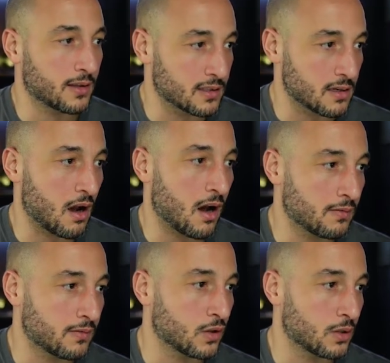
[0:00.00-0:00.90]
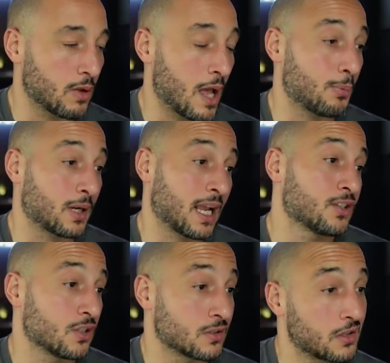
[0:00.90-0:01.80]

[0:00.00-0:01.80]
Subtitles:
There's a high volume of applications.